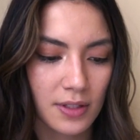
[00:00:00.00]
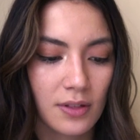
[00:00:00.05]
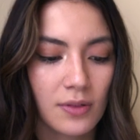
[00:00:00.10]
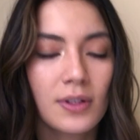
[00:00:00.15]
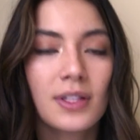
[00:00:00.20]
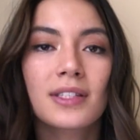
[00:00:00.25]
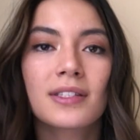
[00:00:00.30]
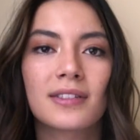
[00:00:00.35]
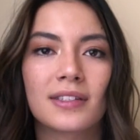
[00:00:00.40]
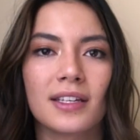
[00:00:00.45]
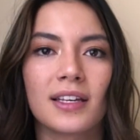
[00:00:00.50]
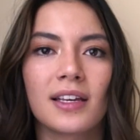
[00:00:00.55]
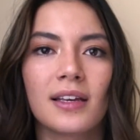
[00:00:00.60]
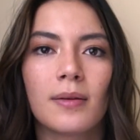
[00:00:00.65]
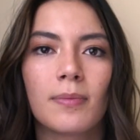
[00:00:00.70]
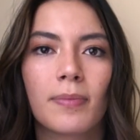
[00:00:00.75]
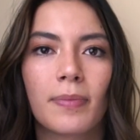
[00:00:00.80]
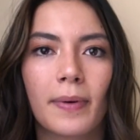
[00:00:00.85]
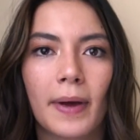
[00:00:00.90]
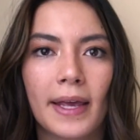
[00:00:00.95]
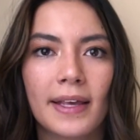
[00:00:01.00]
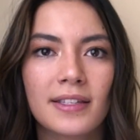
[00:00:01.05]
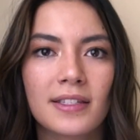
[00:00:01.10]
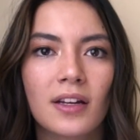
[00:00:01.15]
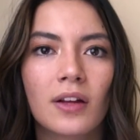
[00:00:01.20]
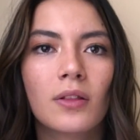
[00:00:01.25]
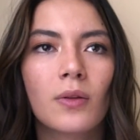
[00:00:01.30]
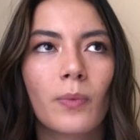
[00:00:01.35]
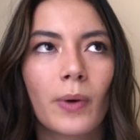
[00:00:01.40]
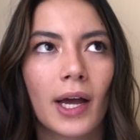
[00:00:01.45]
So you can see, based
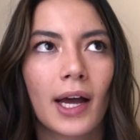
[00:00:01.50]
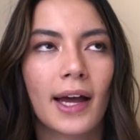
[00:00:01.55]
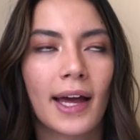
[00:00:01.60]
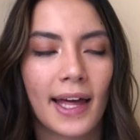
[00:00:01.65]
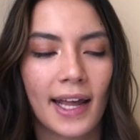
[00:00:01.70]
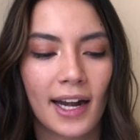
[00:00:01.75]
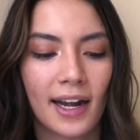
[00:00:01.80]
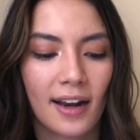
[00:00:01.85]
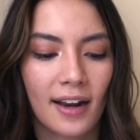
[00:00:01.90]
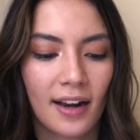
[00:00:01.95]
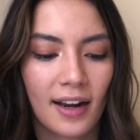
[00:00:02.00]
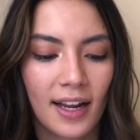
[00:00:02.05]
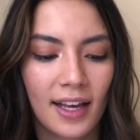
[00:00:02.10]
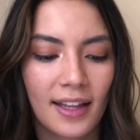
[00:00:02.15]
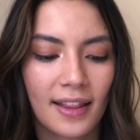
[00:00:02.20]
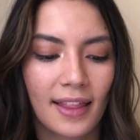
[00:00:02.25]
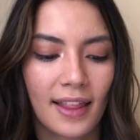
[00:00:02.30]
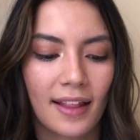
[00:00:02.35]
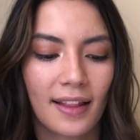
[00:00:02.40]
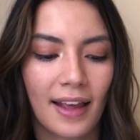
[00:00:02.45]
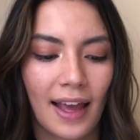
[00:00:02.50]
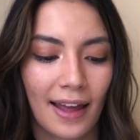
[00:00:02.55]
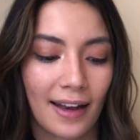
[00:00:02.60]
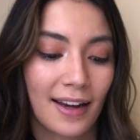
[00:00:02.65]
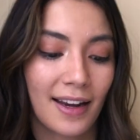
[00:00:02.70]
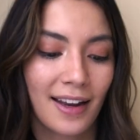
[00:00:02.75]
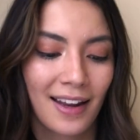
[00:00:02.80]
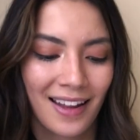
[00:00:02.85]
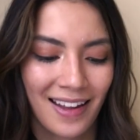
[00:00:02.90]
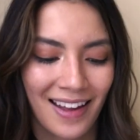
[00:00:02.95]
on the way I edited
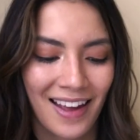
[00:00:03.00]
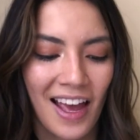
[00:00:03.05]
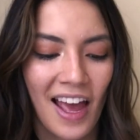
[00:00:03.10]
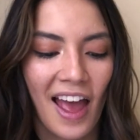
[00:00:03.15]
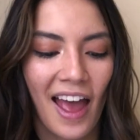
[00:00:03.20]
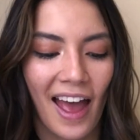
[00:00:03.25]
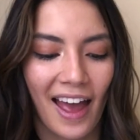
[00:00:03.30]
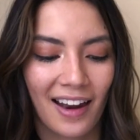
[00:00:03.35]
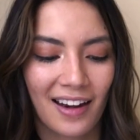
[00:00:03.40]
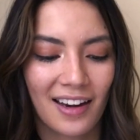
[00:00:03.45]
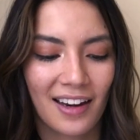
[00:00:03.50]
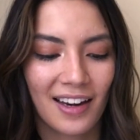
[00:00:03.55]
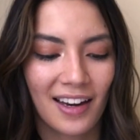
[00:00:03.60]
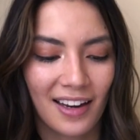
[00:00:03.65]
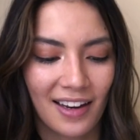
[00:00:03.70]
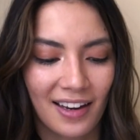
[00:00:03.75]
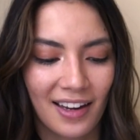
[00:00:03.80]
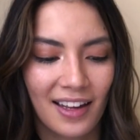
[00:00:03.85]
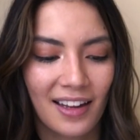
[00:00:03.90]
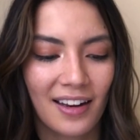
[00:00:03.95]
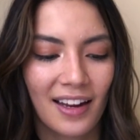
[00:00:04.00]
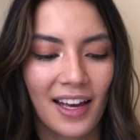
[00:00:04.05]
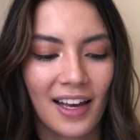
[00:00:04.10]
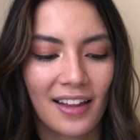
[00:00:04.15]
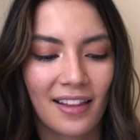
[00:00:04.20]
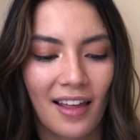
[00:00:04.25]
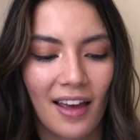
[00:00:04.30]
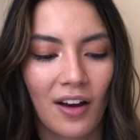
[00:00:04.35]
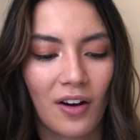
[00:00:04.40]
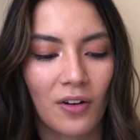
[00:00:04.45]
it,
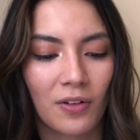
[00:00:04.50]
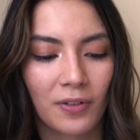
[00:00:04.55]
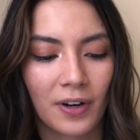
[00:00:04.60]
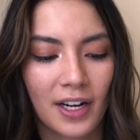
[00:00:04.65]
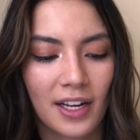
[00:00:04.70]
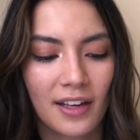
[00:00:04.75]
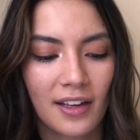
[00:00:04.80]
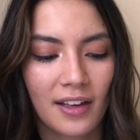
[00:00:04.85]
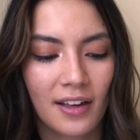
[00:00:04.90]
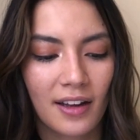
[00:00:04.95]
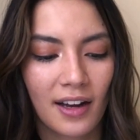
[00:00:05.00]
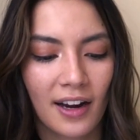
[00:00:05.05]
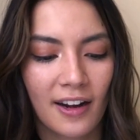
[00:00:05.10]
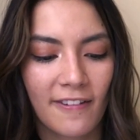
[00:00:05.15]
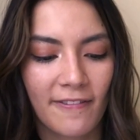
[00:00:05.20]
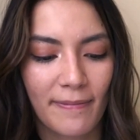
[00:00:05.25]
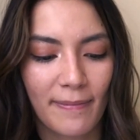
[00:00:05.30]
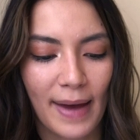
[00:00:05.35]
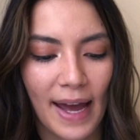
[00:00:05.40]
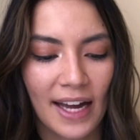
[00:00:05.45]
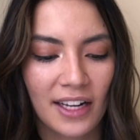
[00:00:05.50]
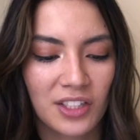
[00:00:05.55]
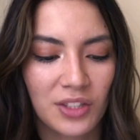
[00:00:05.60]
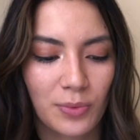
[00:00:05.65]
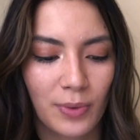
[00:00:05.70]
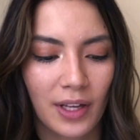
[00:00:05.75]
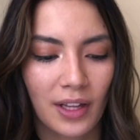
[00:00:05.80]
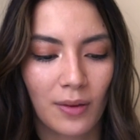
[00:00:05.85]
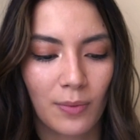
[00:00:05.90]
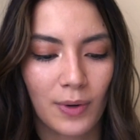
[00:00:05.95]
they already kind of
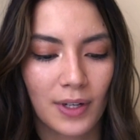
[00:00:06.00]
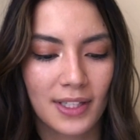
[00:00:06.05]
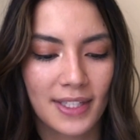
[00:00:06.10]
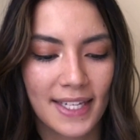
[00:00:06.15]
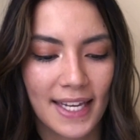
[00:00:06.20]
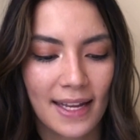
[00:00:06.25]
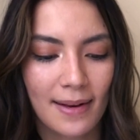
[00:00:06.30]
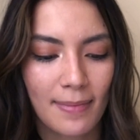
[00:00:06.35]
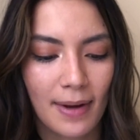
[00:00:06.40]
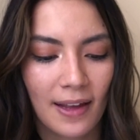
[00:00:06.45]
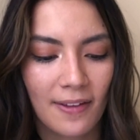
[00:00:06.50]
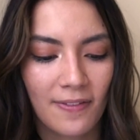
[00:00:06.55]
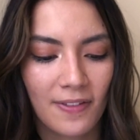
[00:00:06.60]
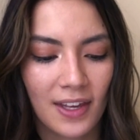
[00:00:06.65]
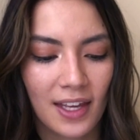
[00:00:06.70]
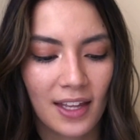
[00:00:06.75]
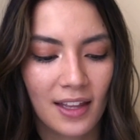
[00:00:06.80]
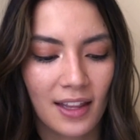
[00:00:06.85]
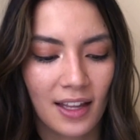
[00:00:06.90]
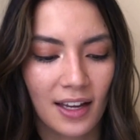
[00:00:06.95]
match with what's in my feed.